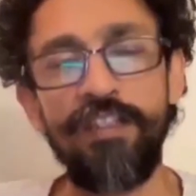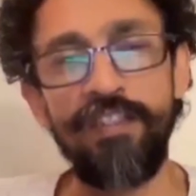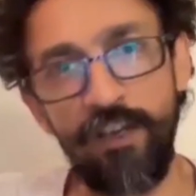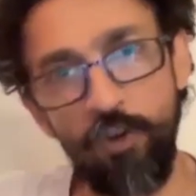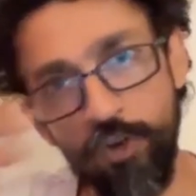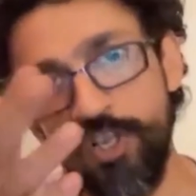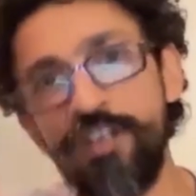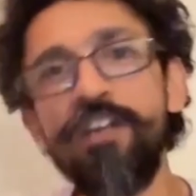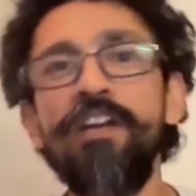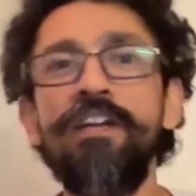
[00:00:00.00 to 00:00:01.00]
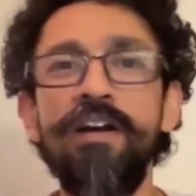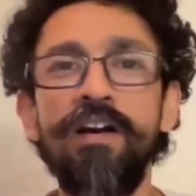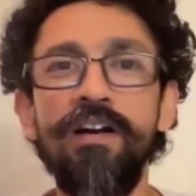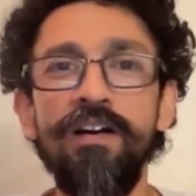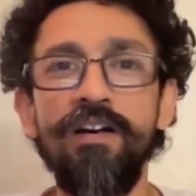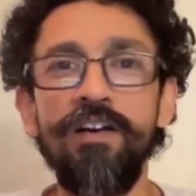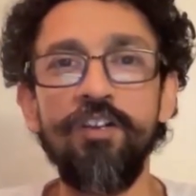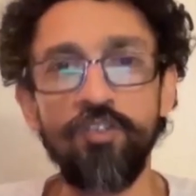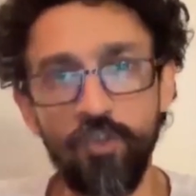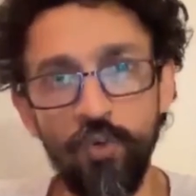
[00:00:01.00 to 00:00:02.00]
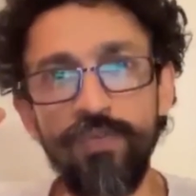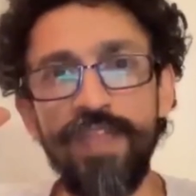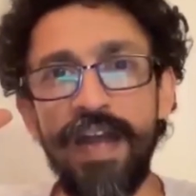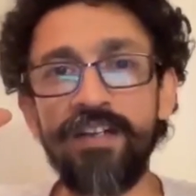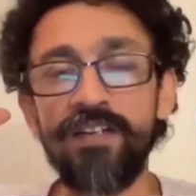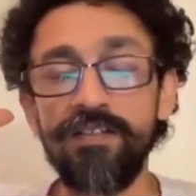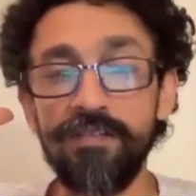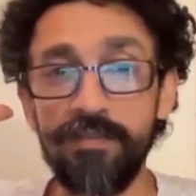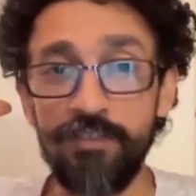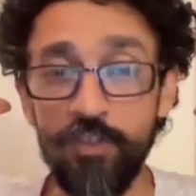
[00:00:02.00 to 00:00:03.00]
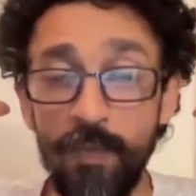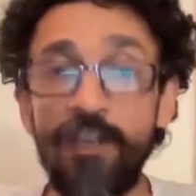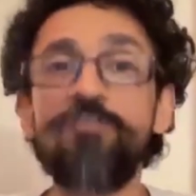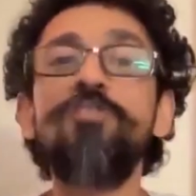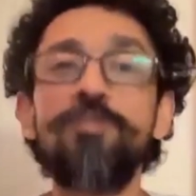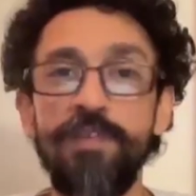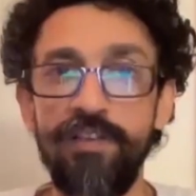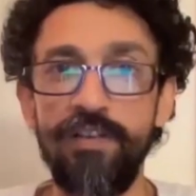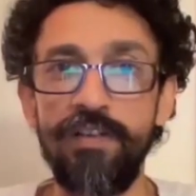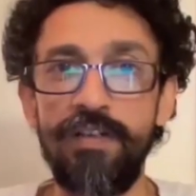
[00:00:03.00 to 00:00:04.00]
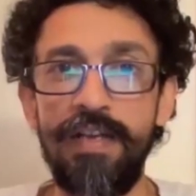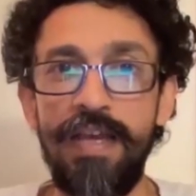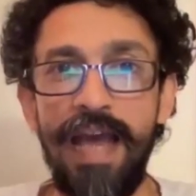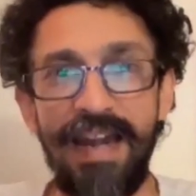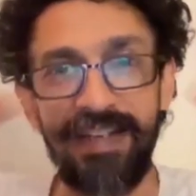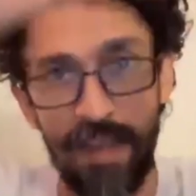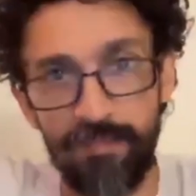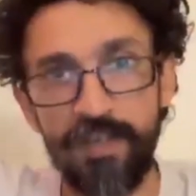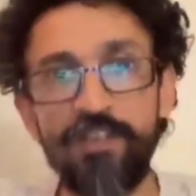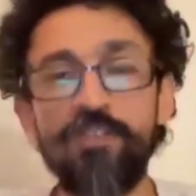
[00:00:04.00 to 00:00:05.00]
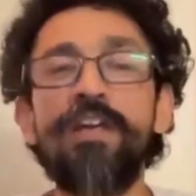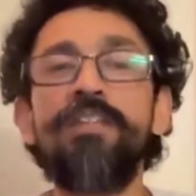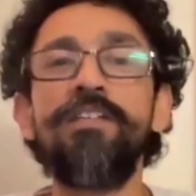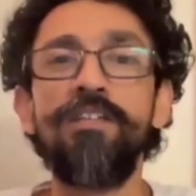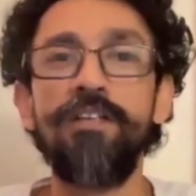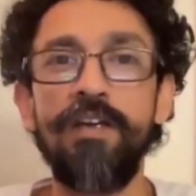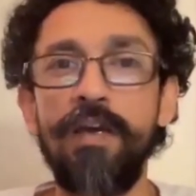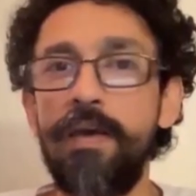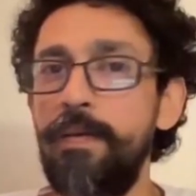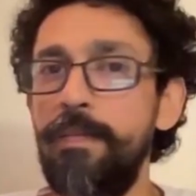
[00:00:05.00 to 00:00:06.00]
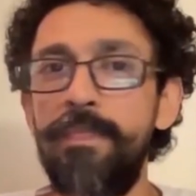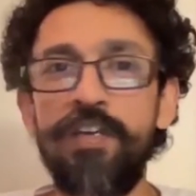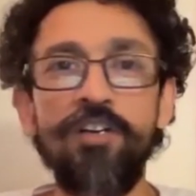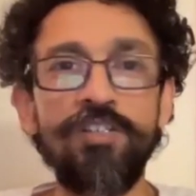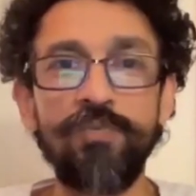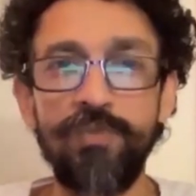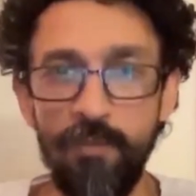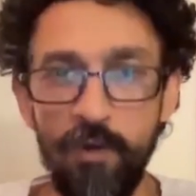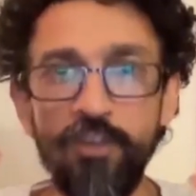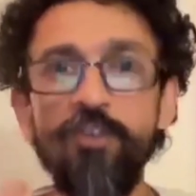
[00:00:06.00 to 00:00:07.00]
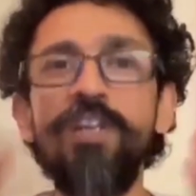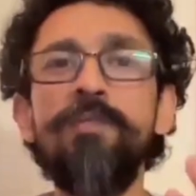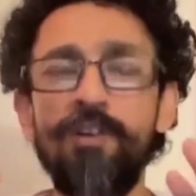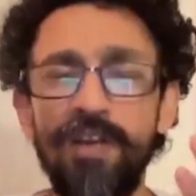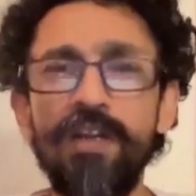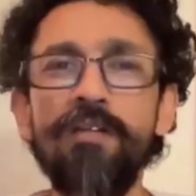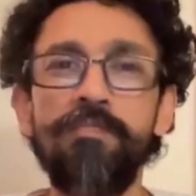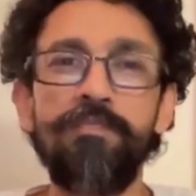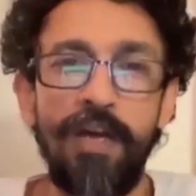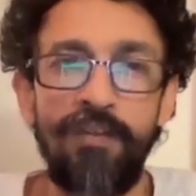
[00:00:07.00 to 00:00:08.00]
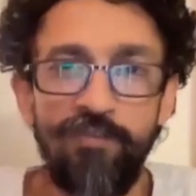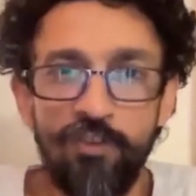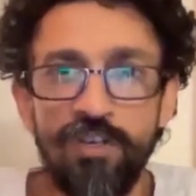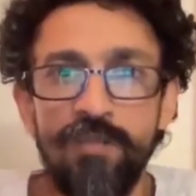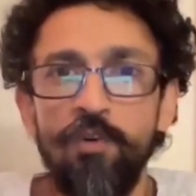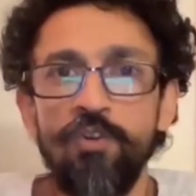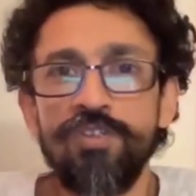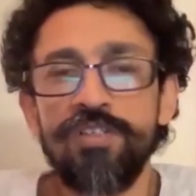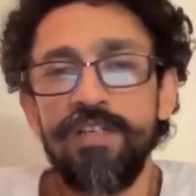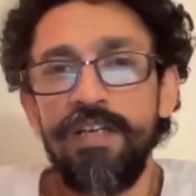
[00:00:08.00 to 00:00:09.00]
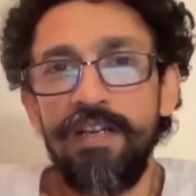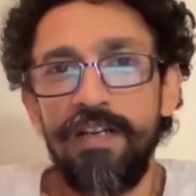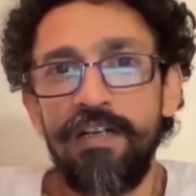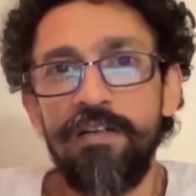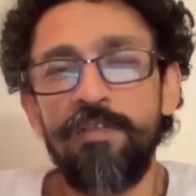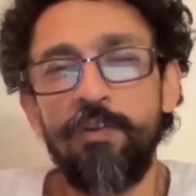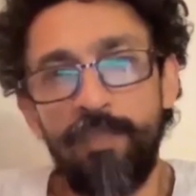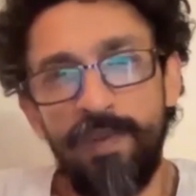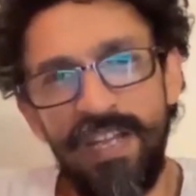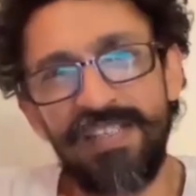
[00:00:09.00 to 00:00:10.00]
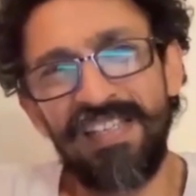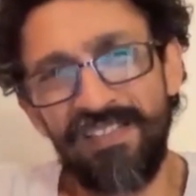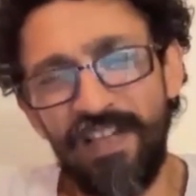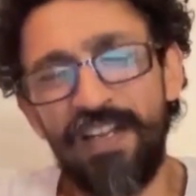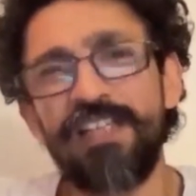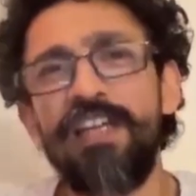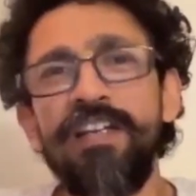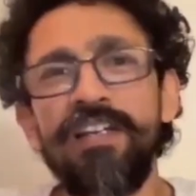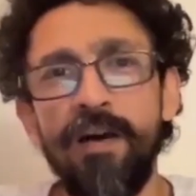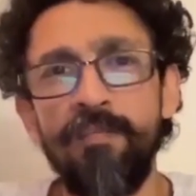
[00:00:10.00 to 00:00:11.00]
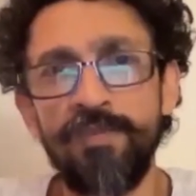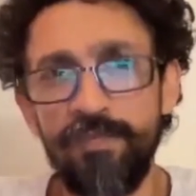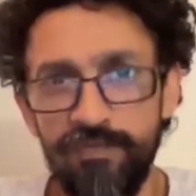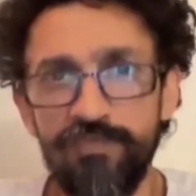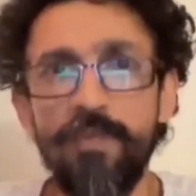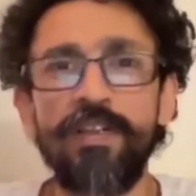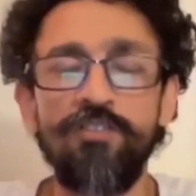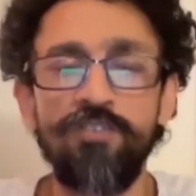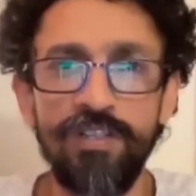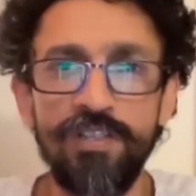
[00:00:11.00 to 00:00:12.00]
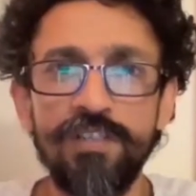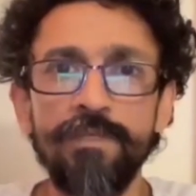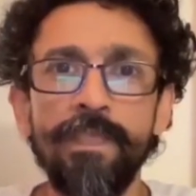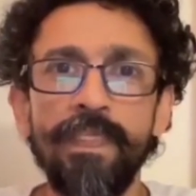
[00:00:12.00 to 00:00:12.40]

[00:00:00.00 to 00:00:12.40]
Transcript: negotiated India through that tumultuous period and kept it together. Because the more you read about it, and unfortunately, most praise as well as hate comes from ignorance.